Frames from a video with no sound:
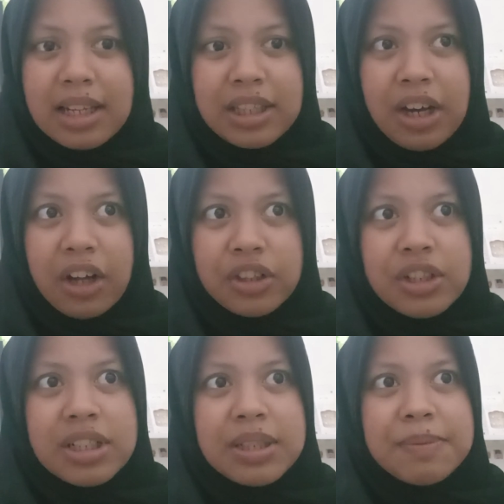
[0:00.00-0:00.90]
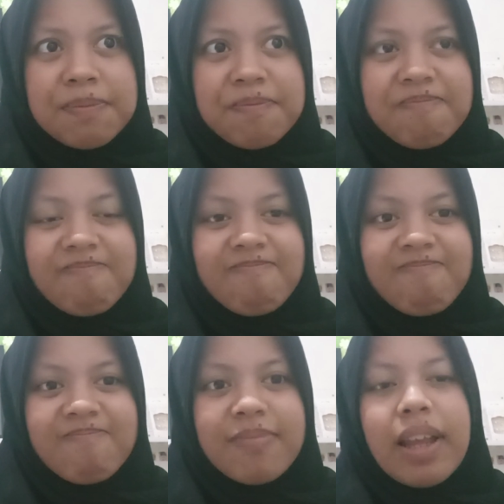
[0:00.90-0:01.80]
than the others.
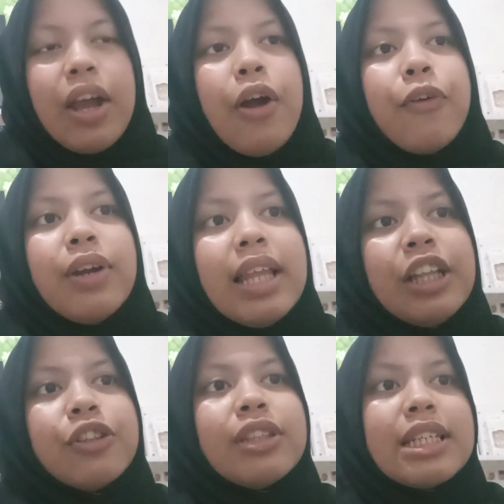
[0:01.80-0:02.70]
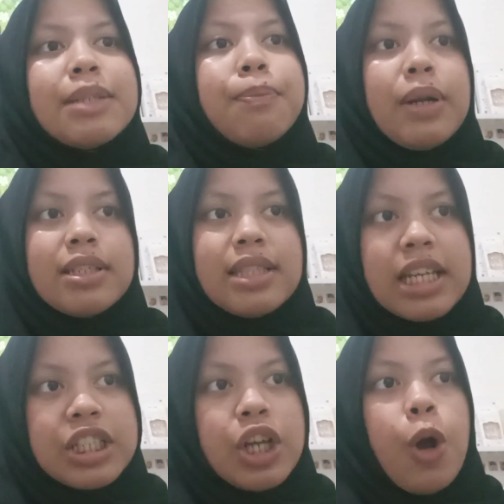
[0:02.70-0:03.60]
Related to this
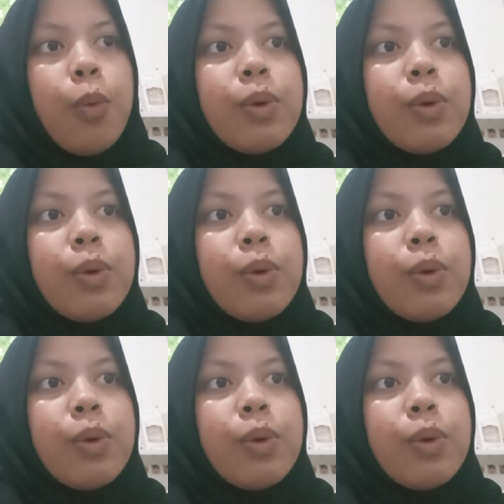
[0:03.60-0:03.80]
prestige,